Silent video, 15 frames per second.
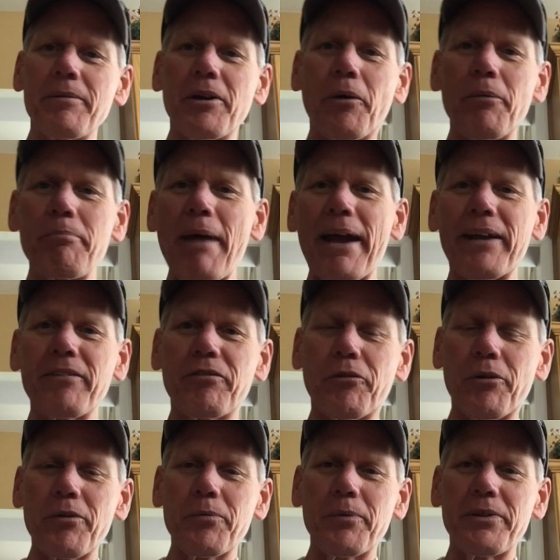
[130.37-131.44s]
going back and
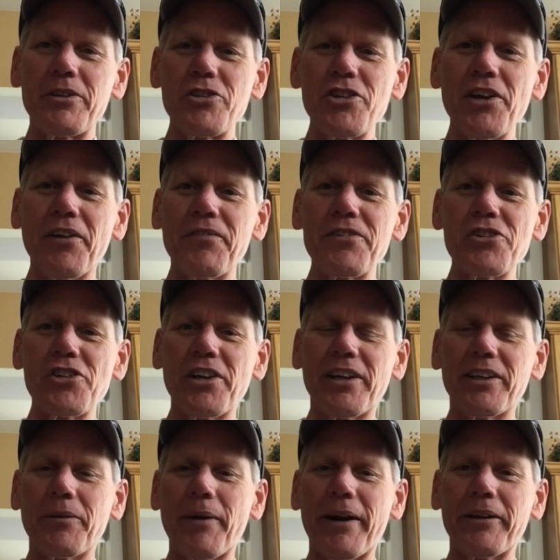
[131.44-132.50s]
forth with the geofishing
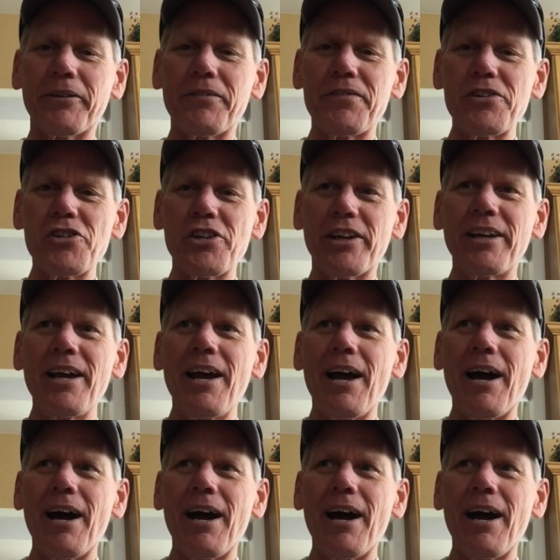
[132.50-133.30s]
and the regular fishing,